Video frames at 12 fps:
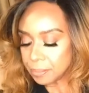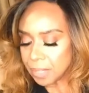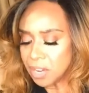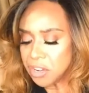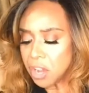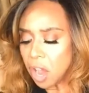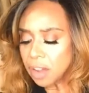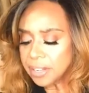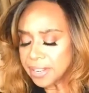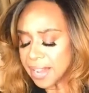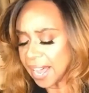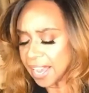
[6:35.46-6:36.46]

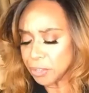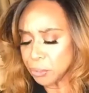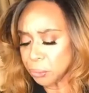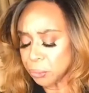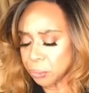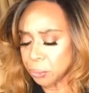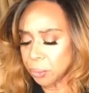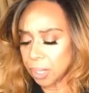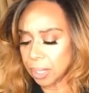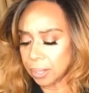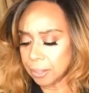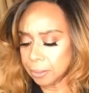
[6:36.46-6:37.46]
non-nano
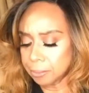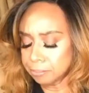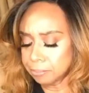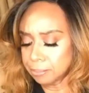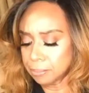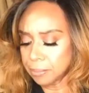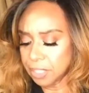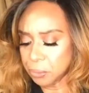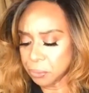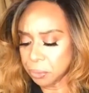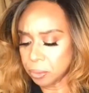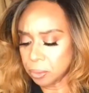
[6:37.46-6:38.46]

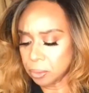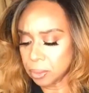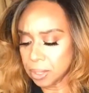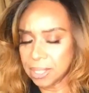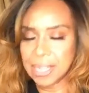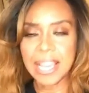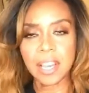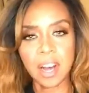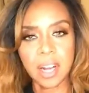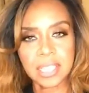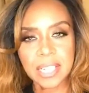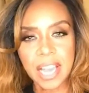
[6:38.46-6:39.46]
mineral zinc
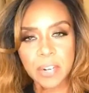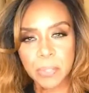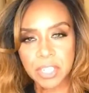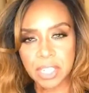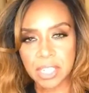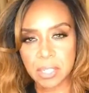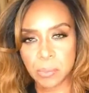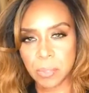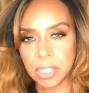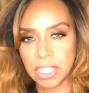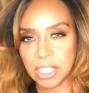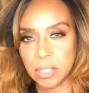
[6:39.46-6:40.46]
oxide, which is
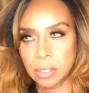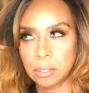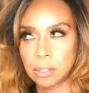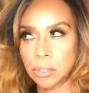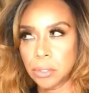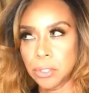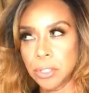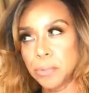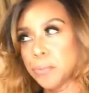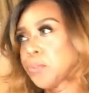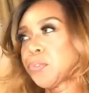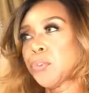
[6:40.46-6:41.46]
really good
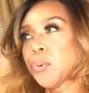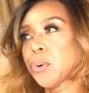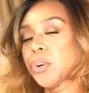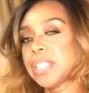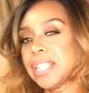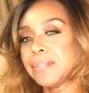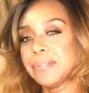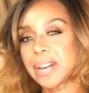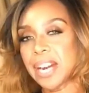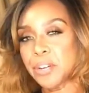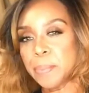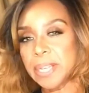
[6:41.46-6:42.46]
for the
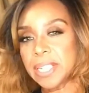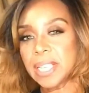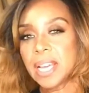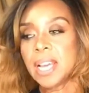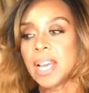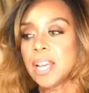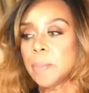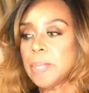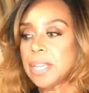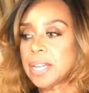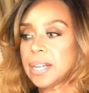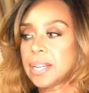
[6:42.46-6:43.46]
environment,
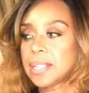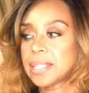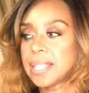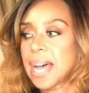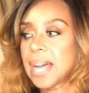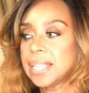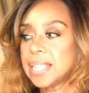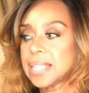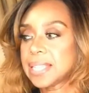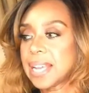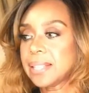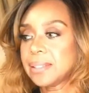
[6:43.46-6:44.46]
because that
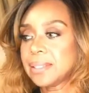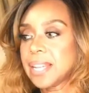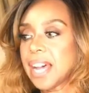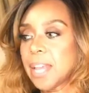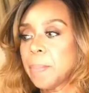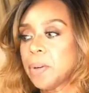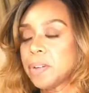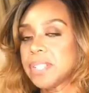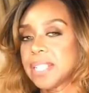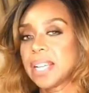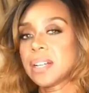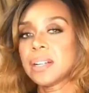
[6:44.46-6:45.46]
is not the type of
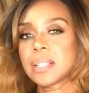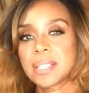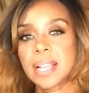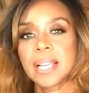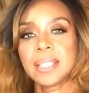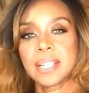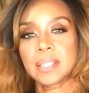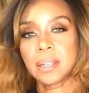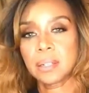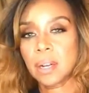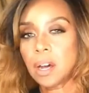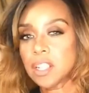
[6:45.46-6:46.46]
zinc oxide that's
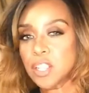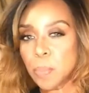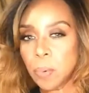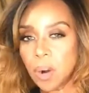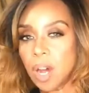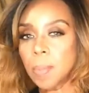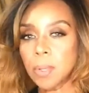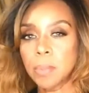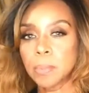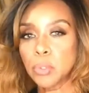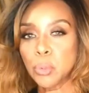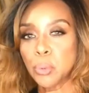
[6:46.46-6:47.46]
going to cause
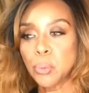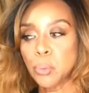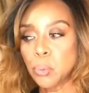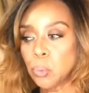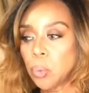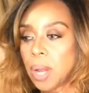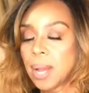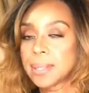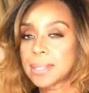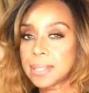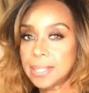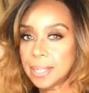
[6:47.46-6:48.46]
problem to
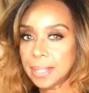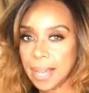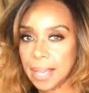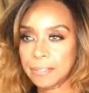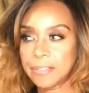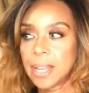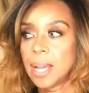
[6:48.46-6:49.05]
sea life.